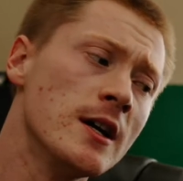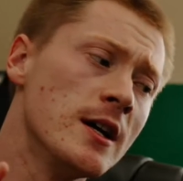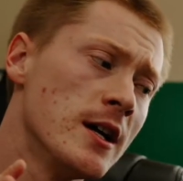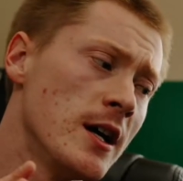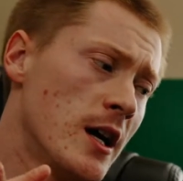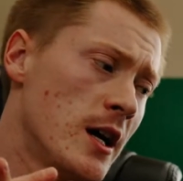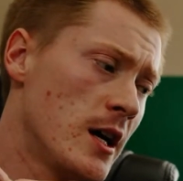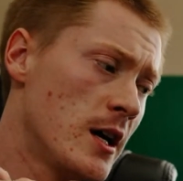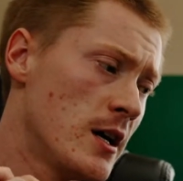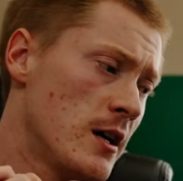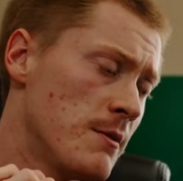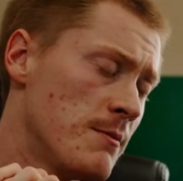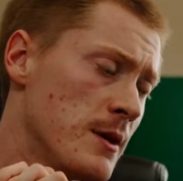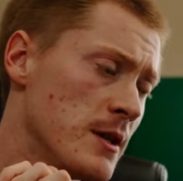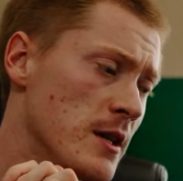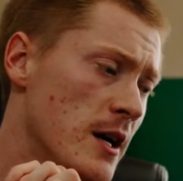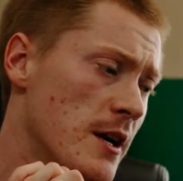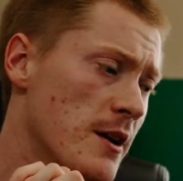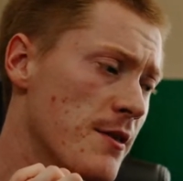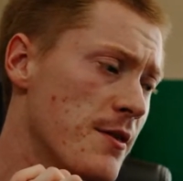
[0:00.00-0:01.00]
Um, a
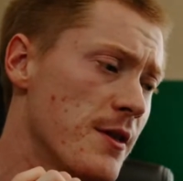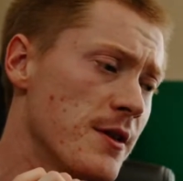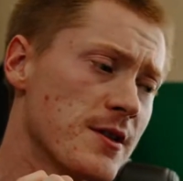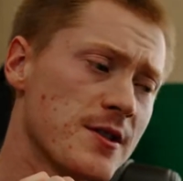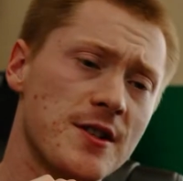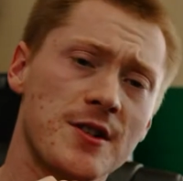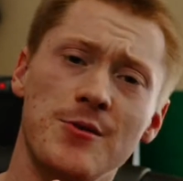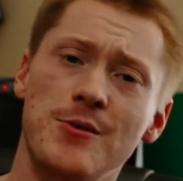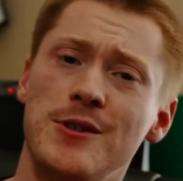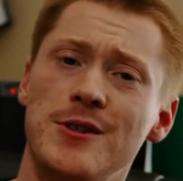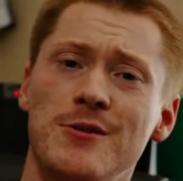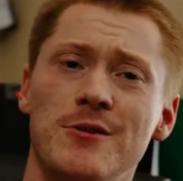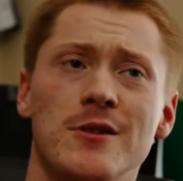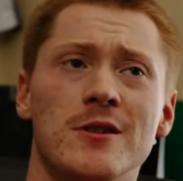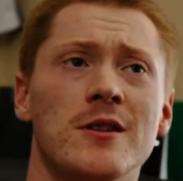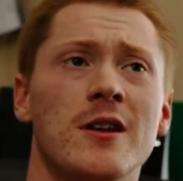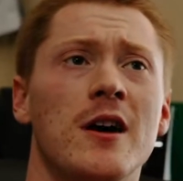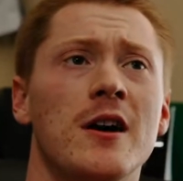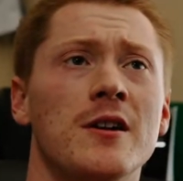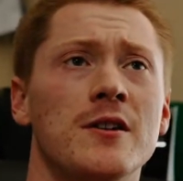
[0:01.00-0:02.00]
lot of things too, we do a
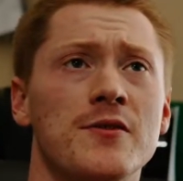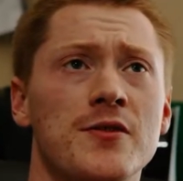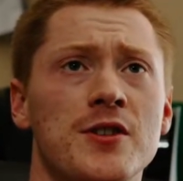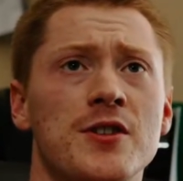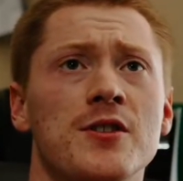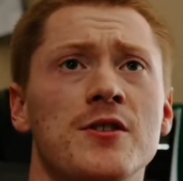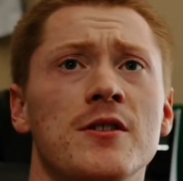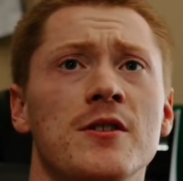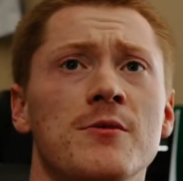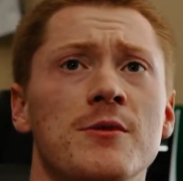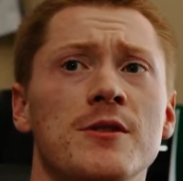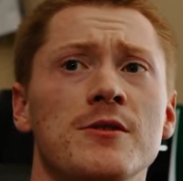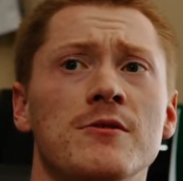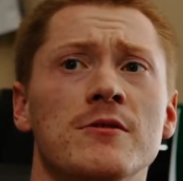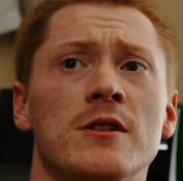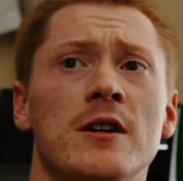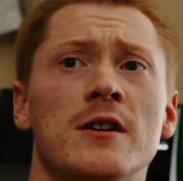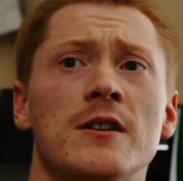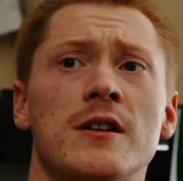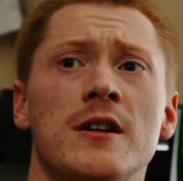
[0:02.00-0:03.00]
lot of shooting, we do a
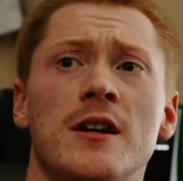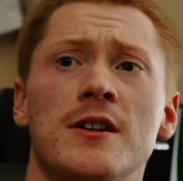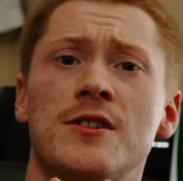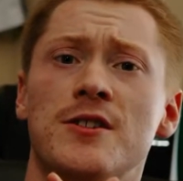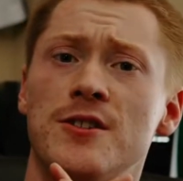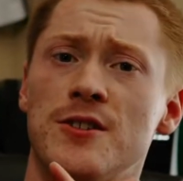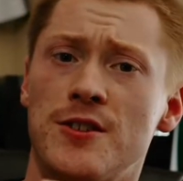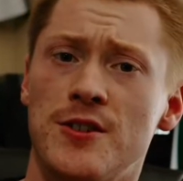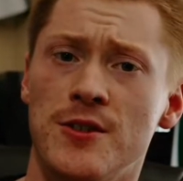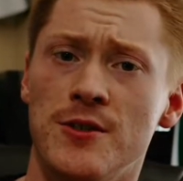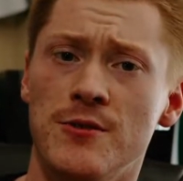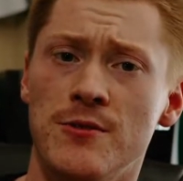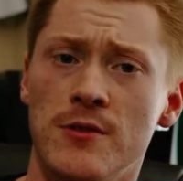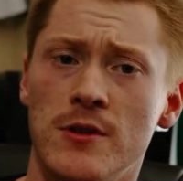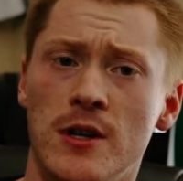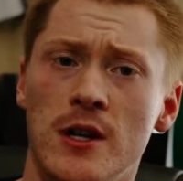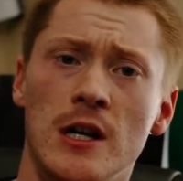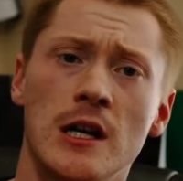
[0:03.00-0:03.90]
lot of catch and shoot.